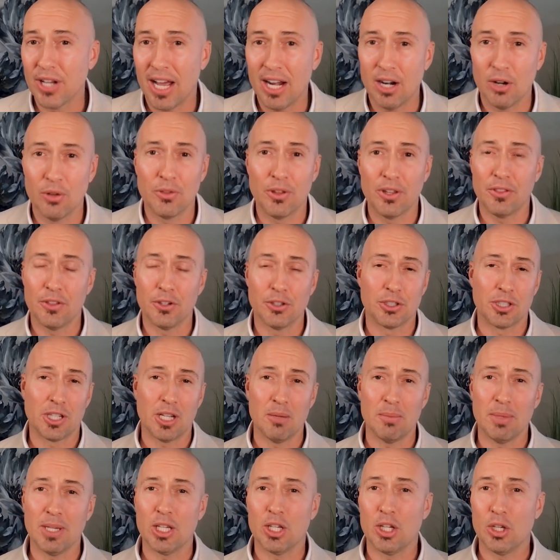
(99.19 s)
I don't think there's going
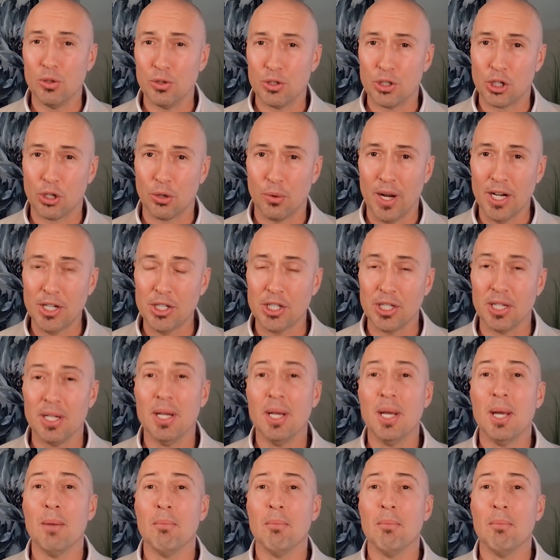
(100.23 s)
to be a huge correction,